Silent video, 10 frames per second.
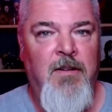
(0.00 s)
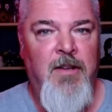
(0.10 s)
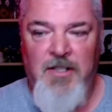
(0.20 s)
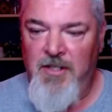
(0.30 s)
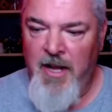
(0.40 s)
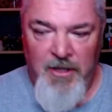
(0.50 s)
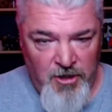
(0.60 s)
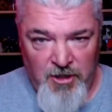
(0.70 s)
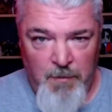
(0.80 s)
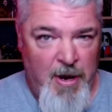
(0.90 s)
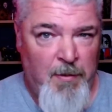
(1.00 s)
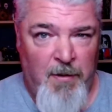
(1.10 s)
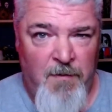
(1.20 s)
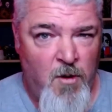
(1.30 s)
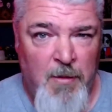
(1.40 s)
It's not just about
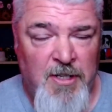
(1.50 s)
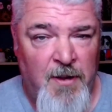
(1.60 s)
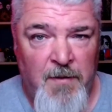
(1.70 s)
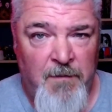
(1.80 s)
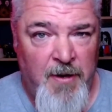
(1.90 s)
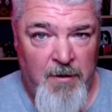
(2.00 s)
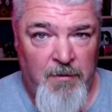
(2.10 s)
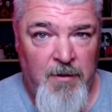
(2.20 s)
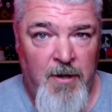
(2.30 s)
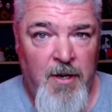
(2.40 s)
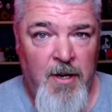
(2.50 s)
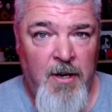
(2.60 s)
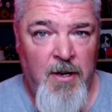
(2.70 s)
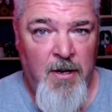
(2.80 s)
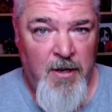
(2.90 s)
performance on the field.
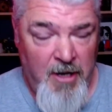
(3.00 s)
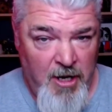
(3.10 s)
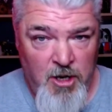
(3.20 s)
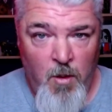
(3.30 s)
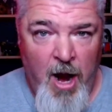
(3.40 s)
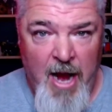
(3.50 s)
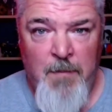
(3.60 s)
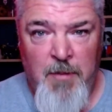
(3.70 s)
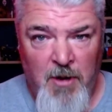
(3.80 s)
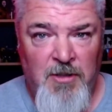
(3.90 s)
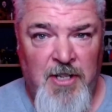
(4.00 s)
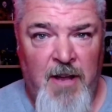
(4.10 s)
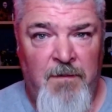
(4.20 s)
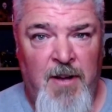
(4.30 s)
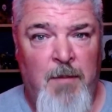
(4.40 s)
Can you hype
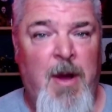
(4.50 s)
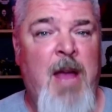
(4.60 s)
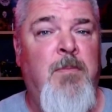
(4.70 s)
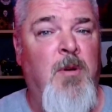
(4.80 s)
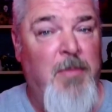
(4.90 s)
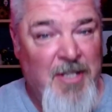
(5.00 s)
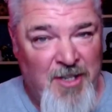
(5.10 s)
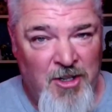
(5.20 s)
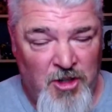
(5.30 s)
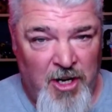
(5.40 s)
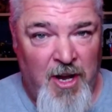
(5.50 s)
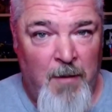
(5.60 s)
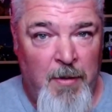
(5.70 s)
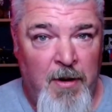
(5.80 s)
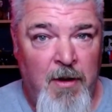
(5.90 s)
yourself up, hype your position
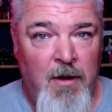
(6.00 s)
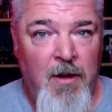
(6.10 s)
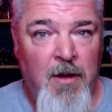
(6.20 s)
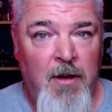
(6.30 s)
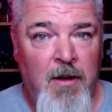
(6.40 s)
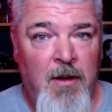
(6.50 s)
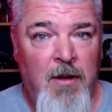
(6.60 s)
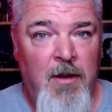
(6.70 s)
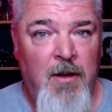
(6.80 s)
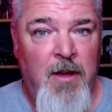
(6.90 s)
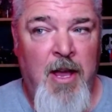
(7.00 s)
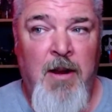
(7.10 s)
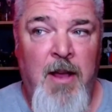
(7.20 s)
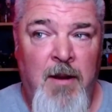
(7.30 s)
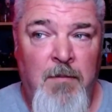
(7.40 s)
up,
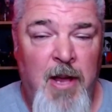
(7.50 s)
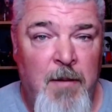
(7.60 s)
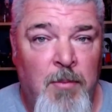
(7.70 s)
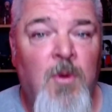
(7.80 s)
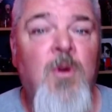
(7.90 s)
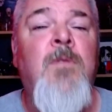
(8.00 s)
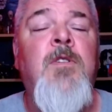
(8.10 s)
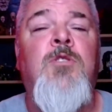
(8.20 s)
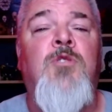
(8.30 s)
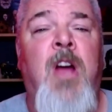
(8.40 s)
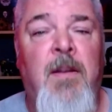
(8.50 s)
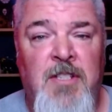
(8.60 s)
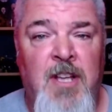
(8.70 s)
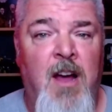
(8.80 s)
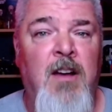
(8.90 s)
and improve your draft
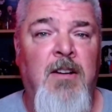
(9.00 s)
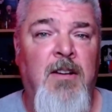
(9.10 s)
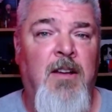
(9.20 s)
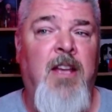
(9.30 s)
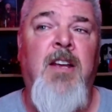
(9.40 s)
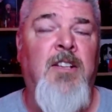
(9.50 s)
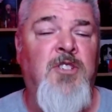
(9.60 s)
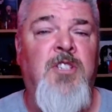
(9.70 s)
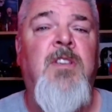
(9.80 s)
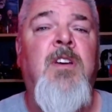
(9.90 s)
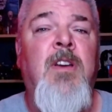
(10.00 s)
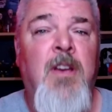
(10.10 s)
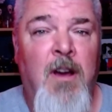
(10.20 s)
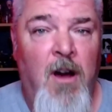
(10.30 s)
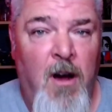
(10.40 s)
stock, and not just
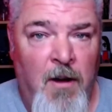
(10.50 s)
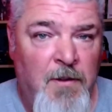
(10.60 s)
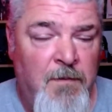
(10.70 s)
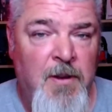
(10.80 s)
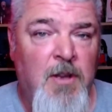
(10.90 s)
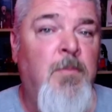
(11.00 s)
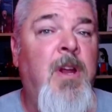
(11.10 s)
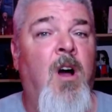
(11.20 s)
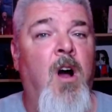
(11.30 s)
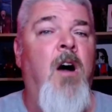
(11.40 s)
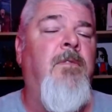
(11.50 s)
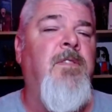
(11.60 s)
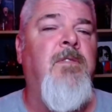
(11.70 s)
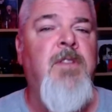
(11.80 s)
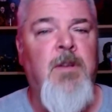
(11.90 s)
on the field, but off
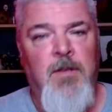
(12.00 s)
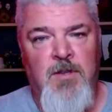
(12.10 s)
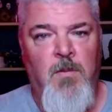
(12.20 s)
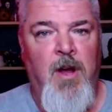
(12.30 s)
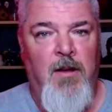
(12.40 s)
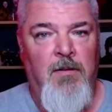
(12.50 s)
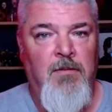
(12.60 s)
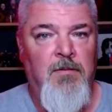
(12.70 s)
the field as well?